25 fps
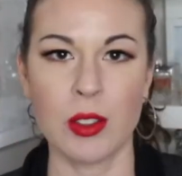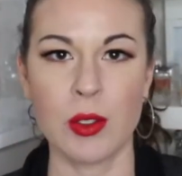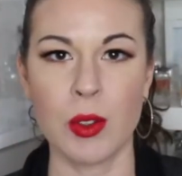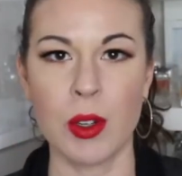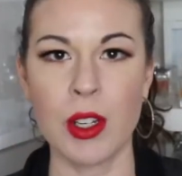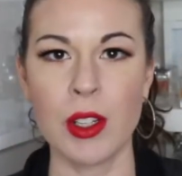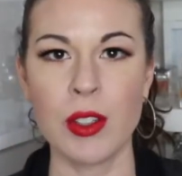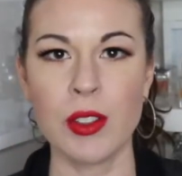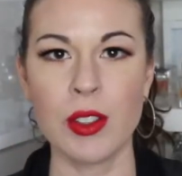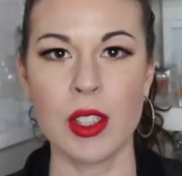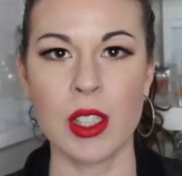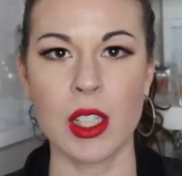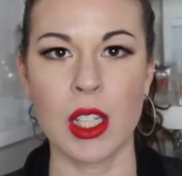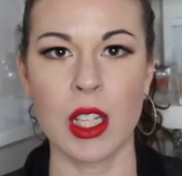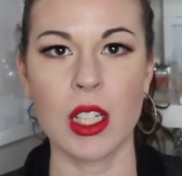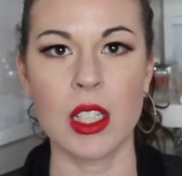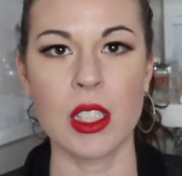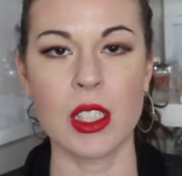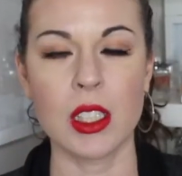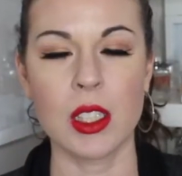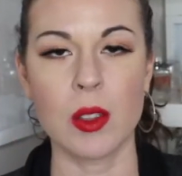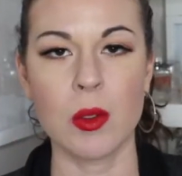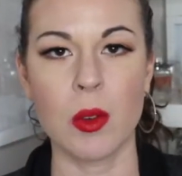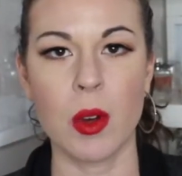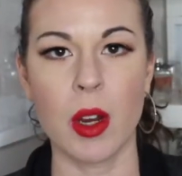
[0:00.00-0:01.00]
was one of those
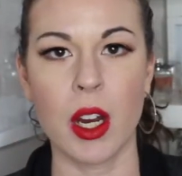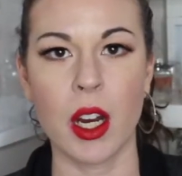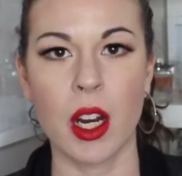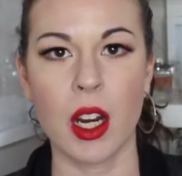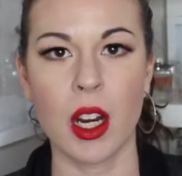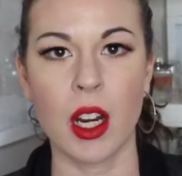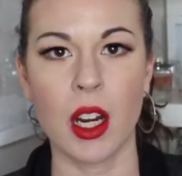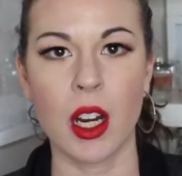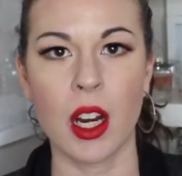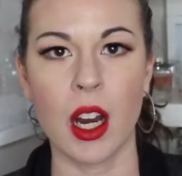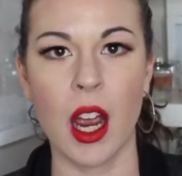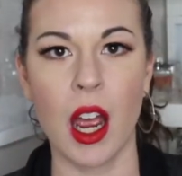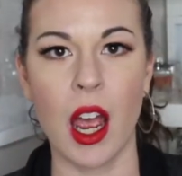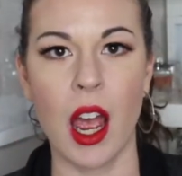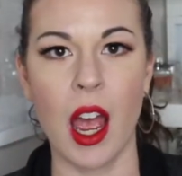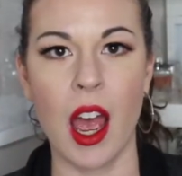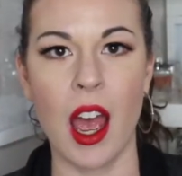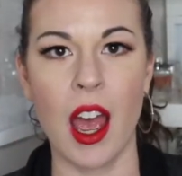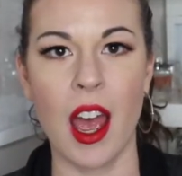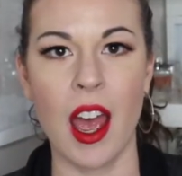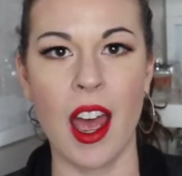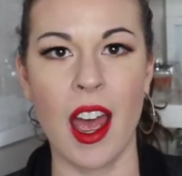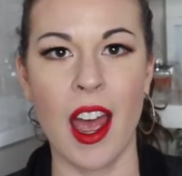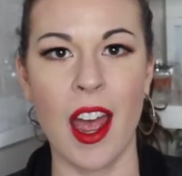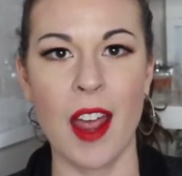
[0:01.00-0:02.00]
things where
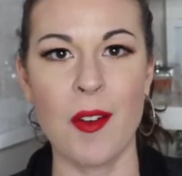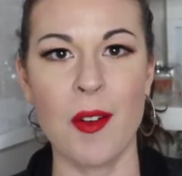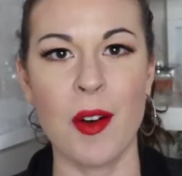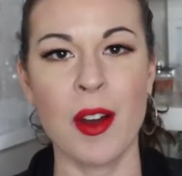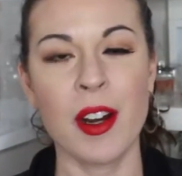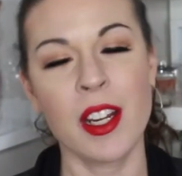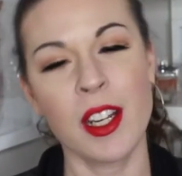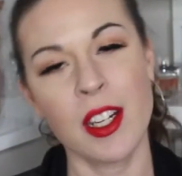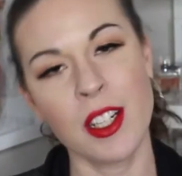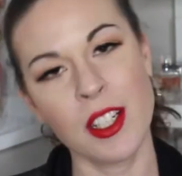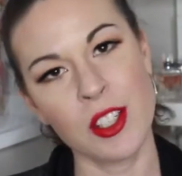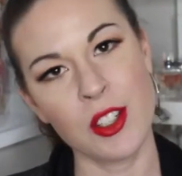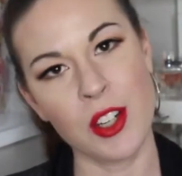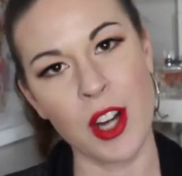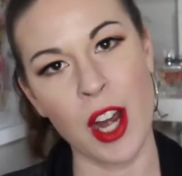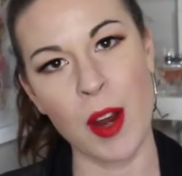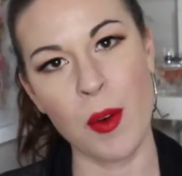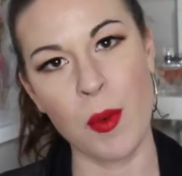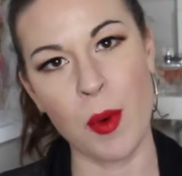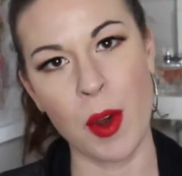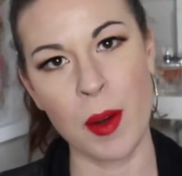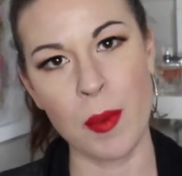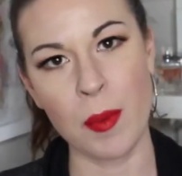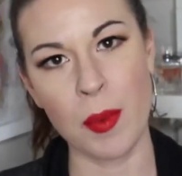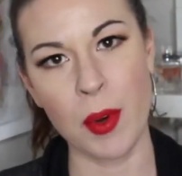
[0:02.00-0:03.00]
I wanted to try
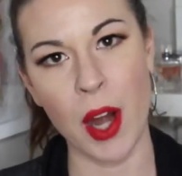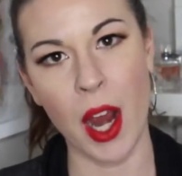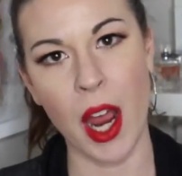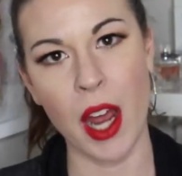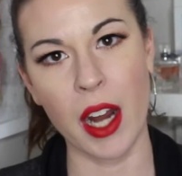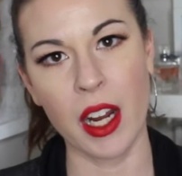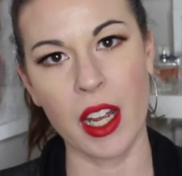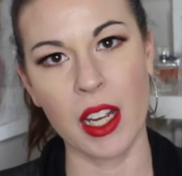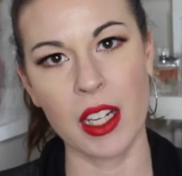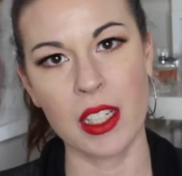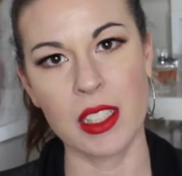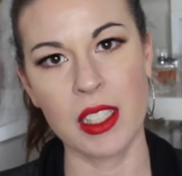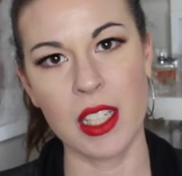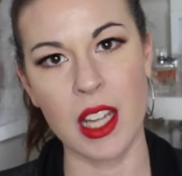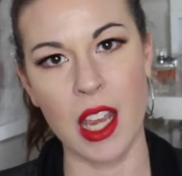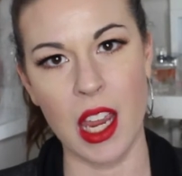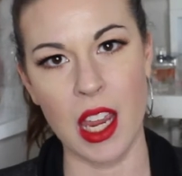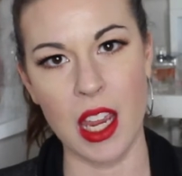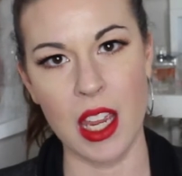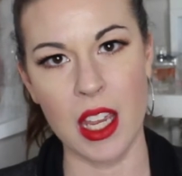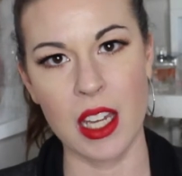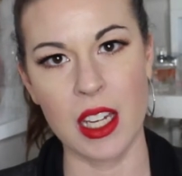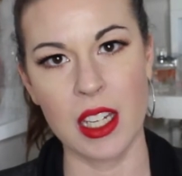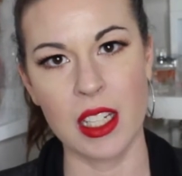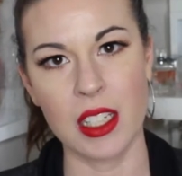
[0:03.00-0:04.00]
one product,
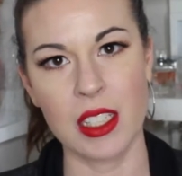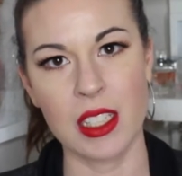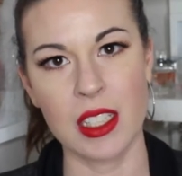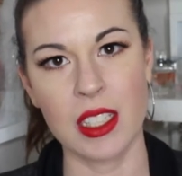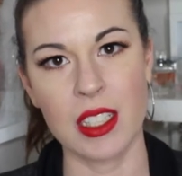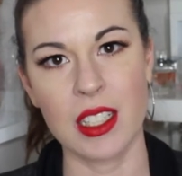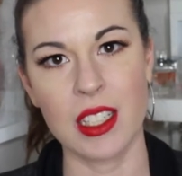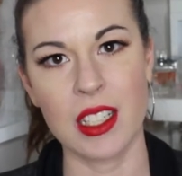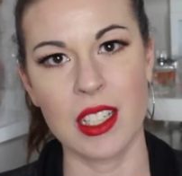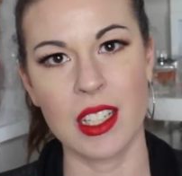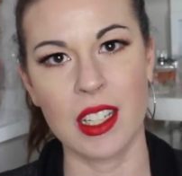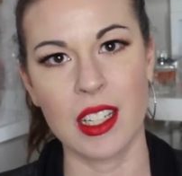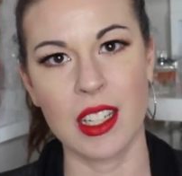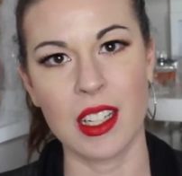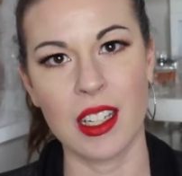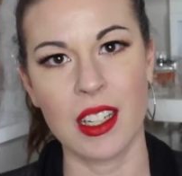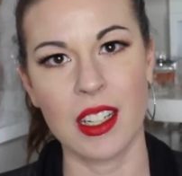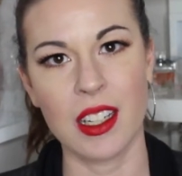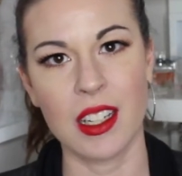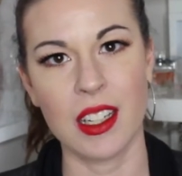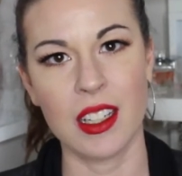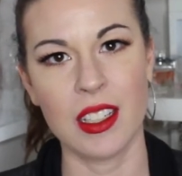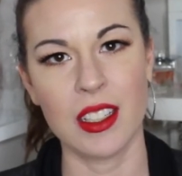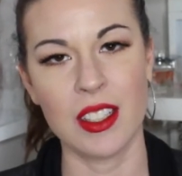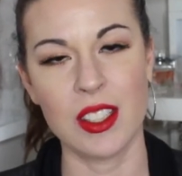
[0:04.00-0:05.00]
and
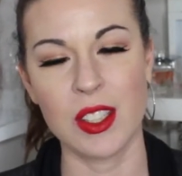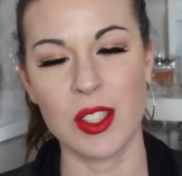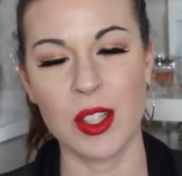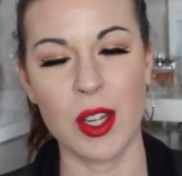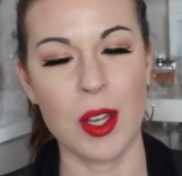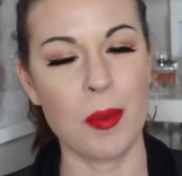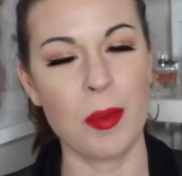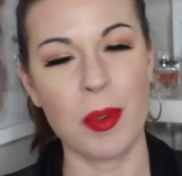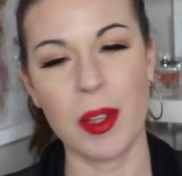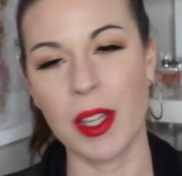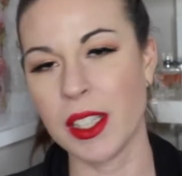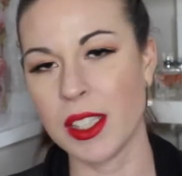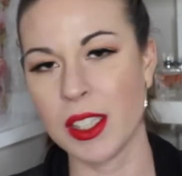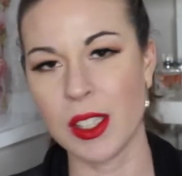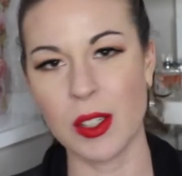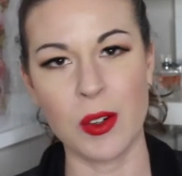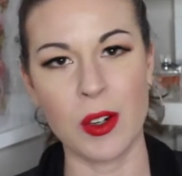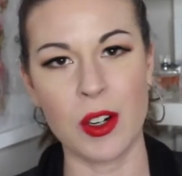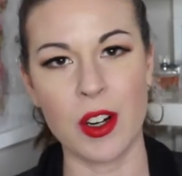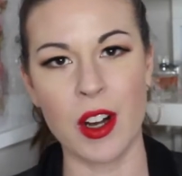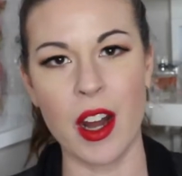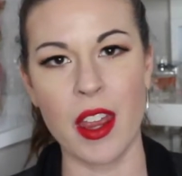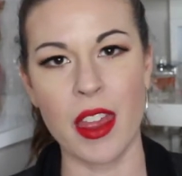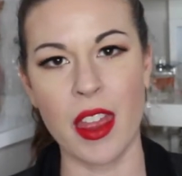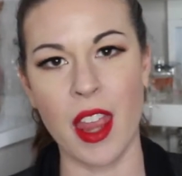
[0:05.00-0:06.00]
so I placed the
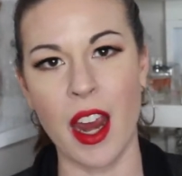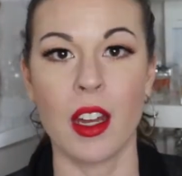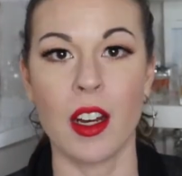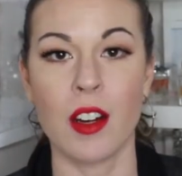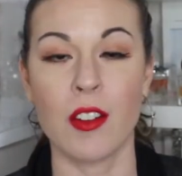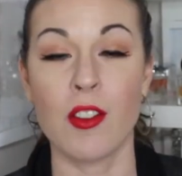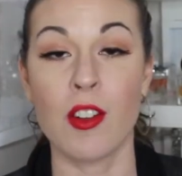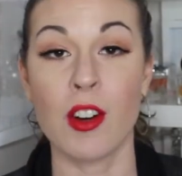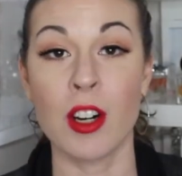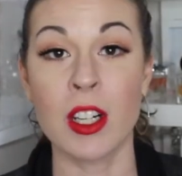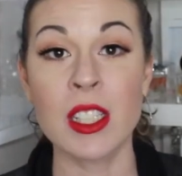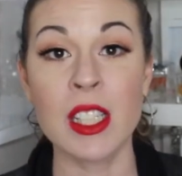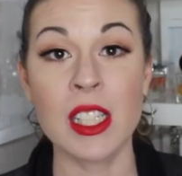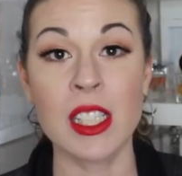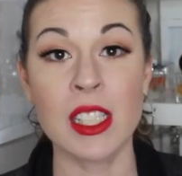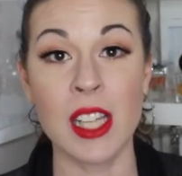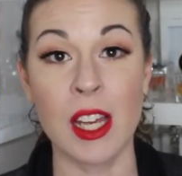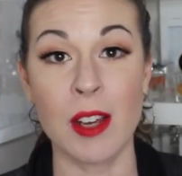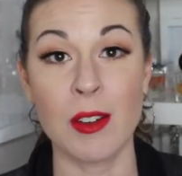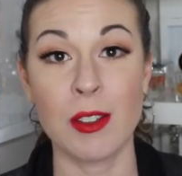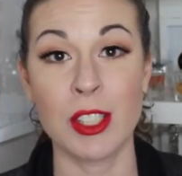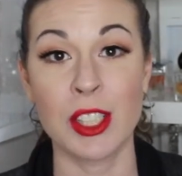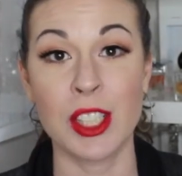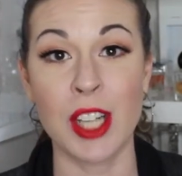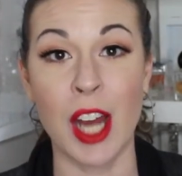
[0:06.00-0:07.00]
order online. And of course, as
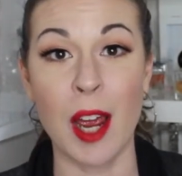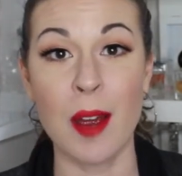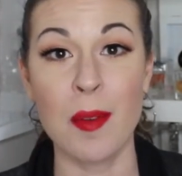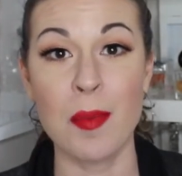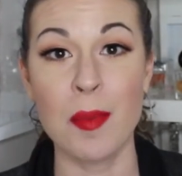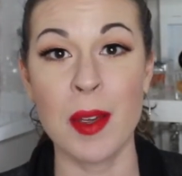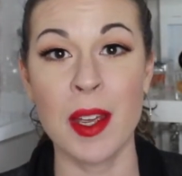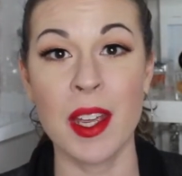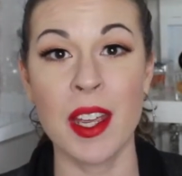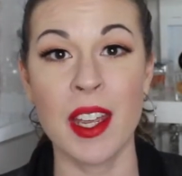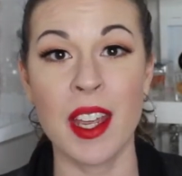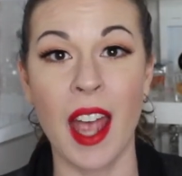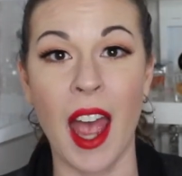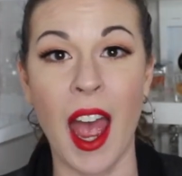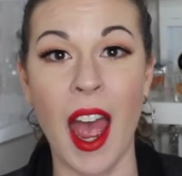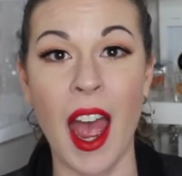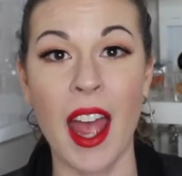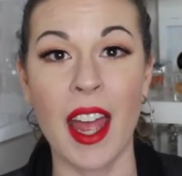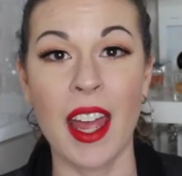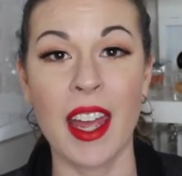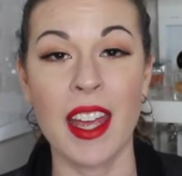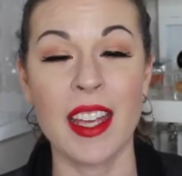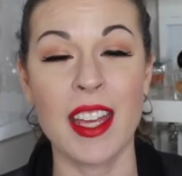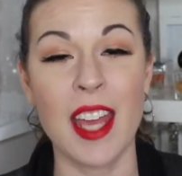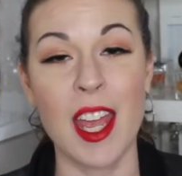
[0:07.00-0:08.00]
I was shopping,
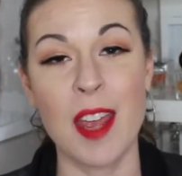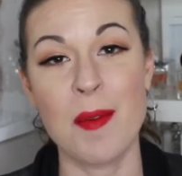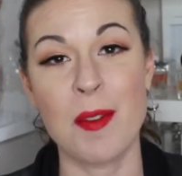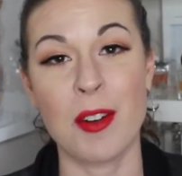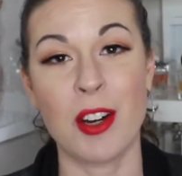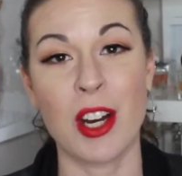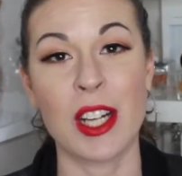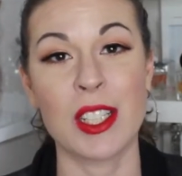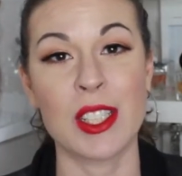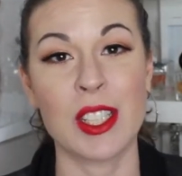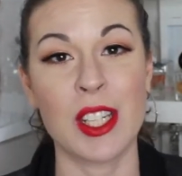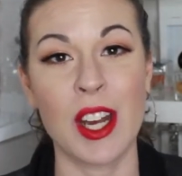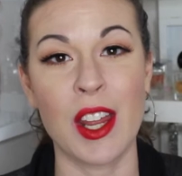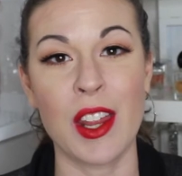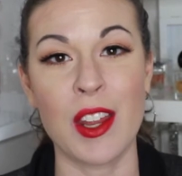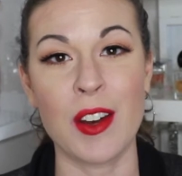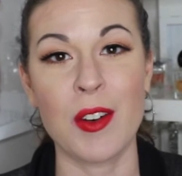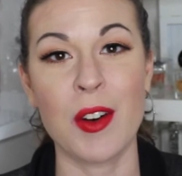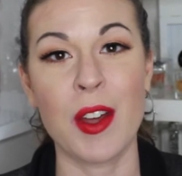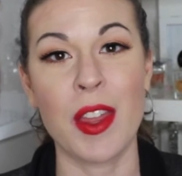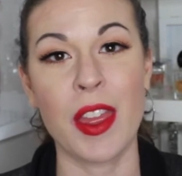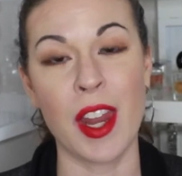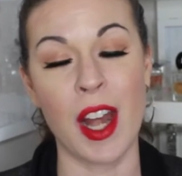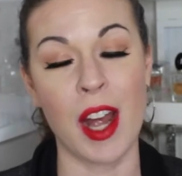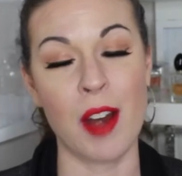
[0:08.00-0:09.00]
I came across another
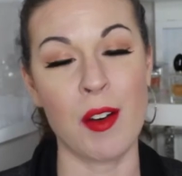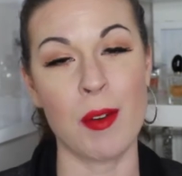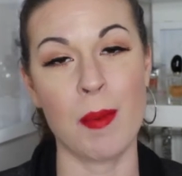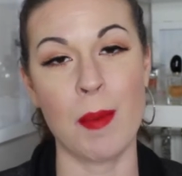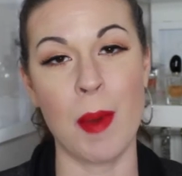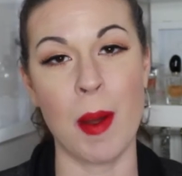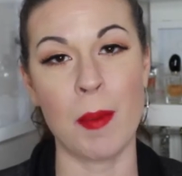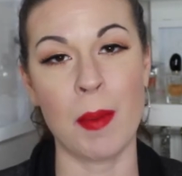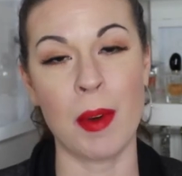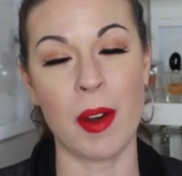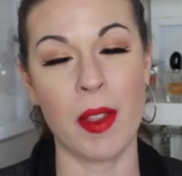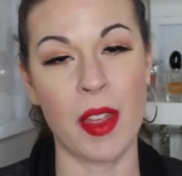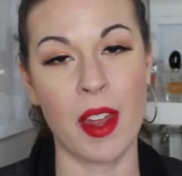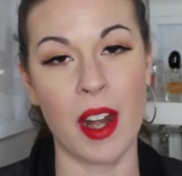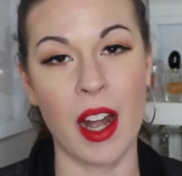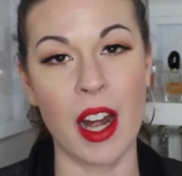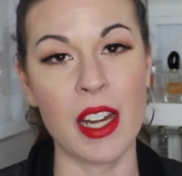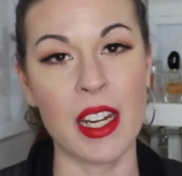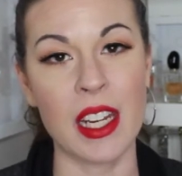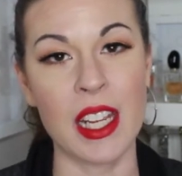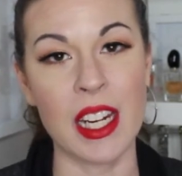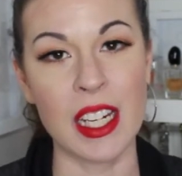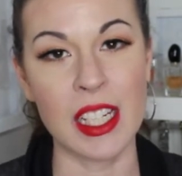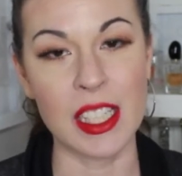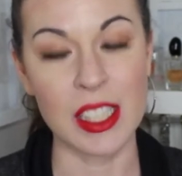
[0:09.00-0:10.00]
one that I remembered that I
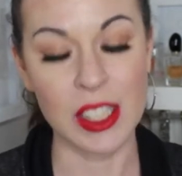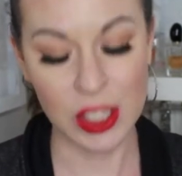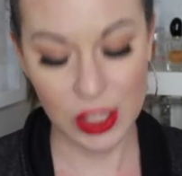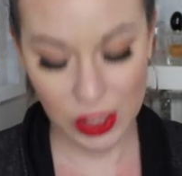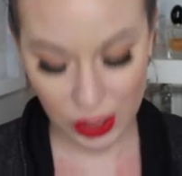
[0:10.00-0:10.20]
needed.